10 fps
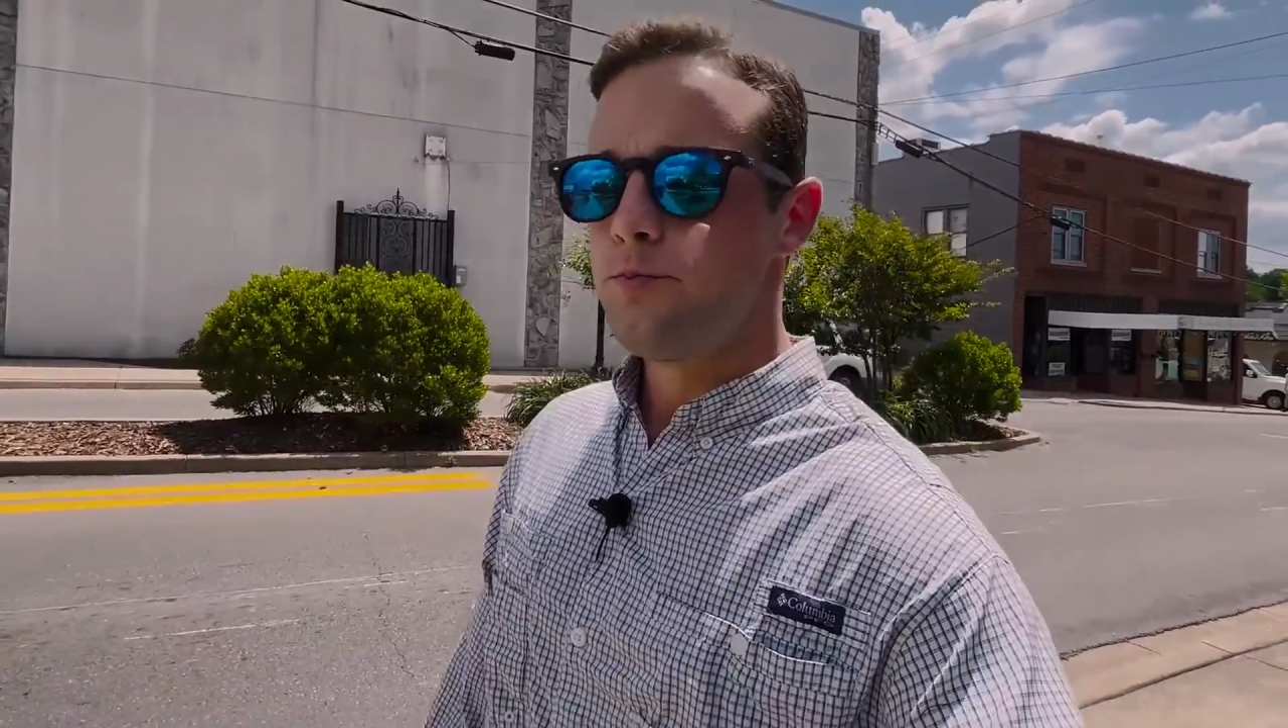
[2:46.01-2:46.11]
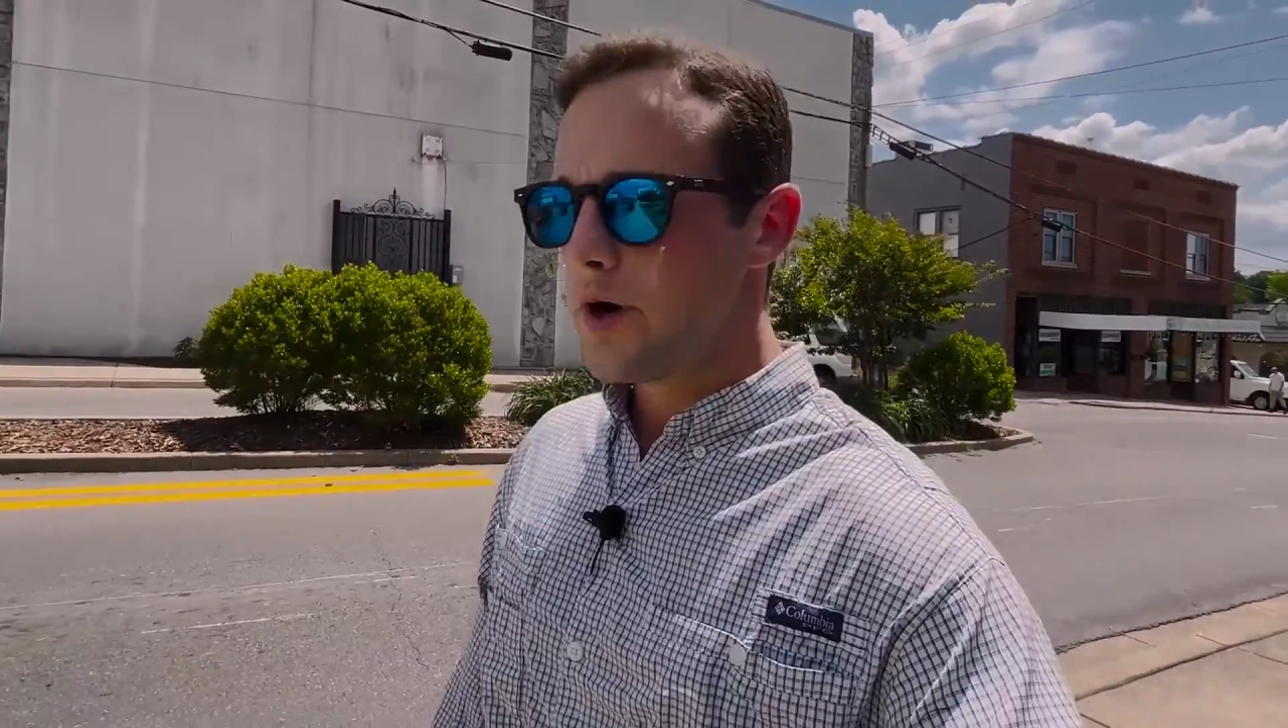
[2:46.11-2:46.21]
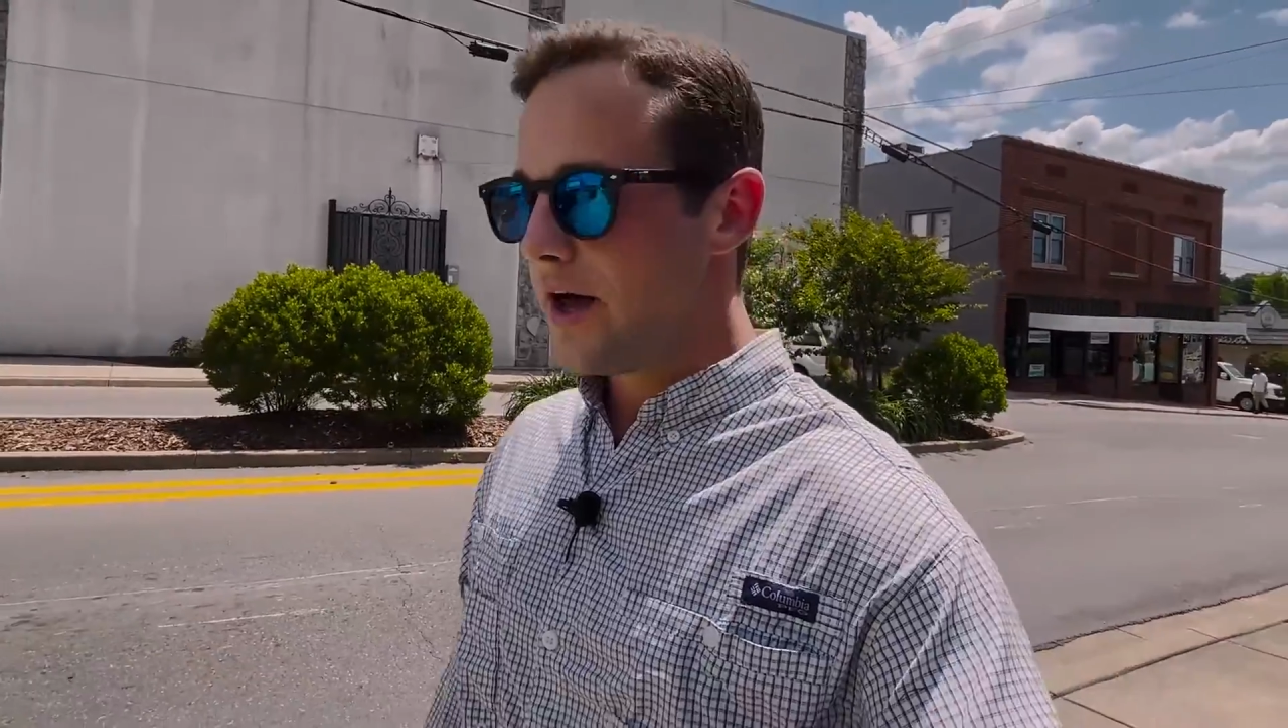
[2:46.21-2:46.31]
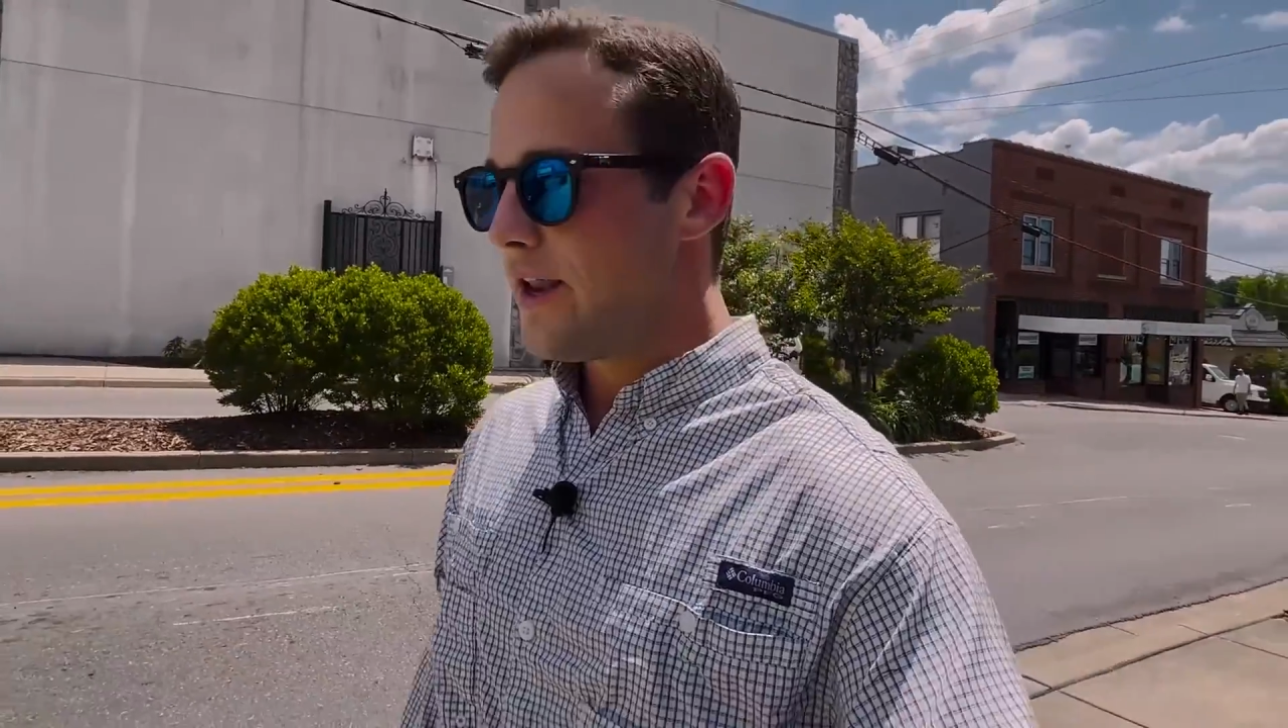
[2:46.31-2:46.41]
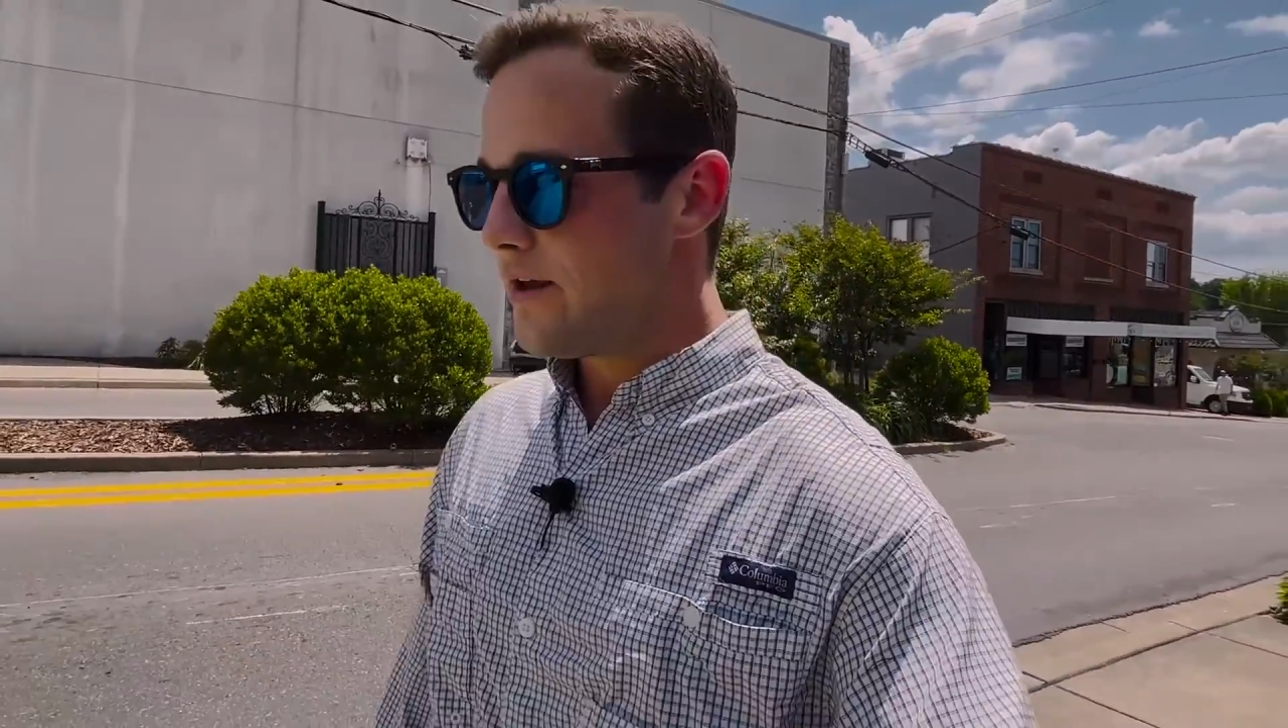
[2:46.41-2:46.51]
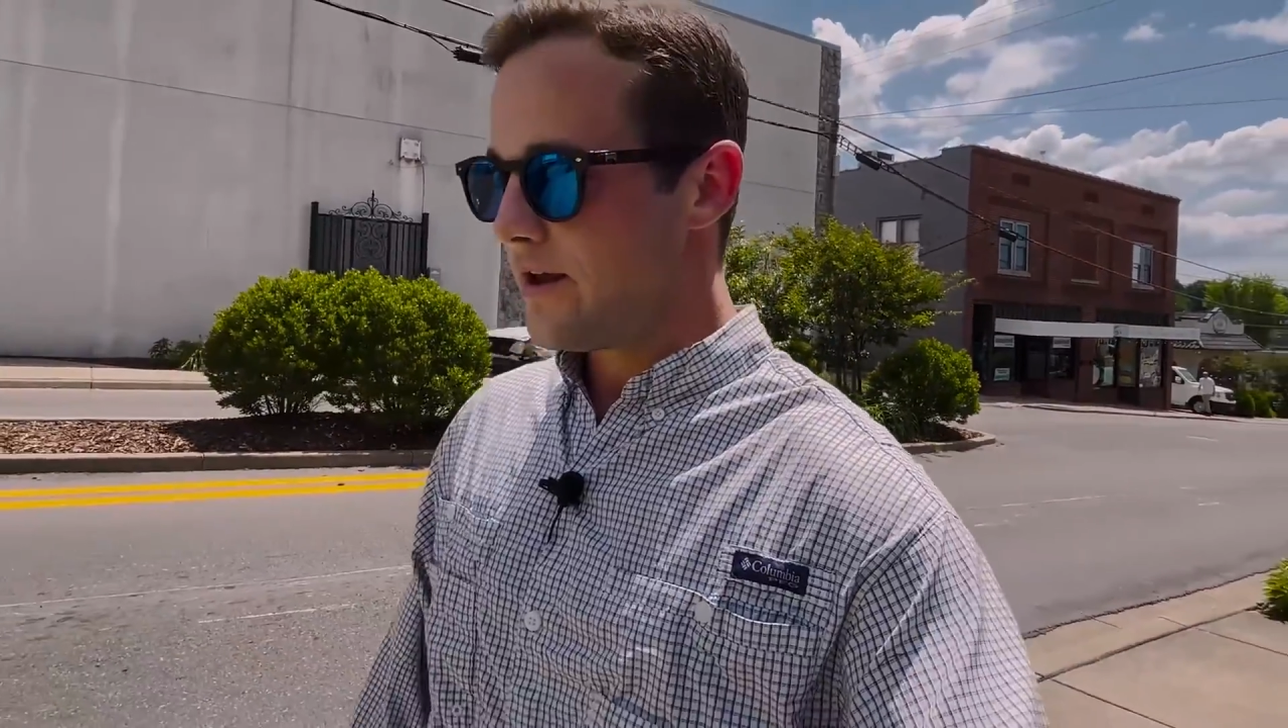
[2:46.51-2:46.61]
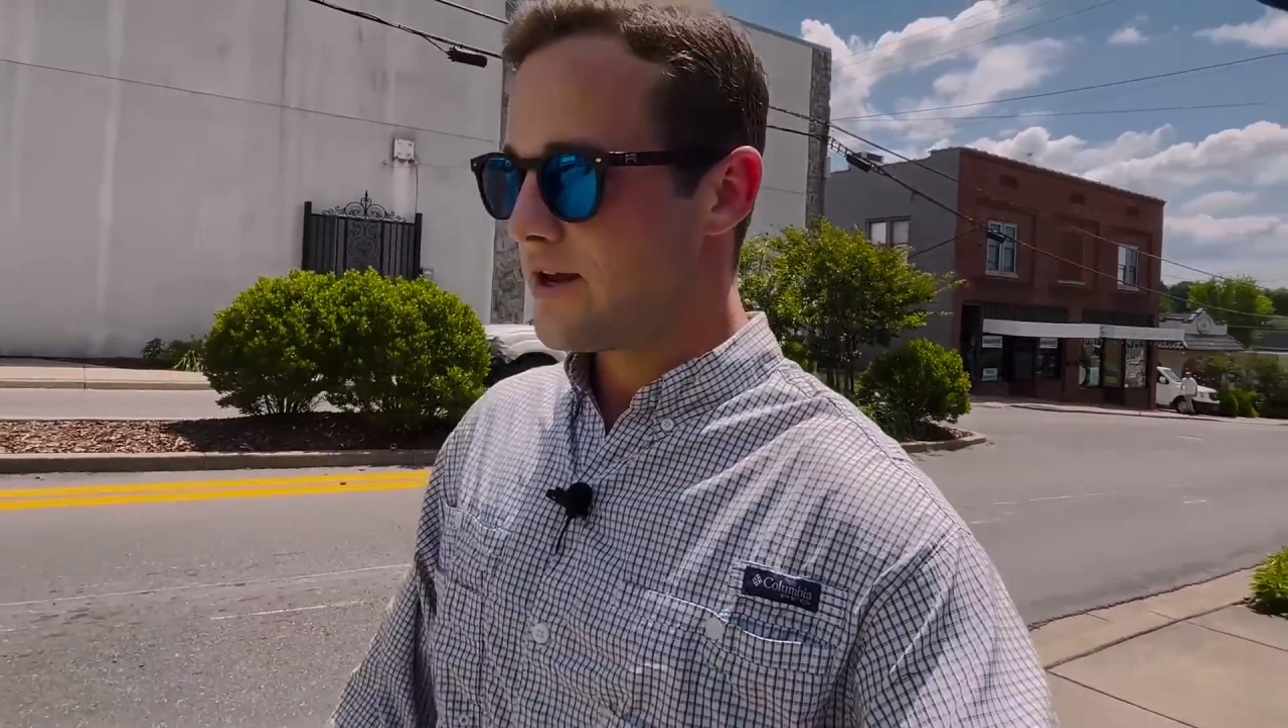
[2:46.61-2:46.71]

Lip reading: but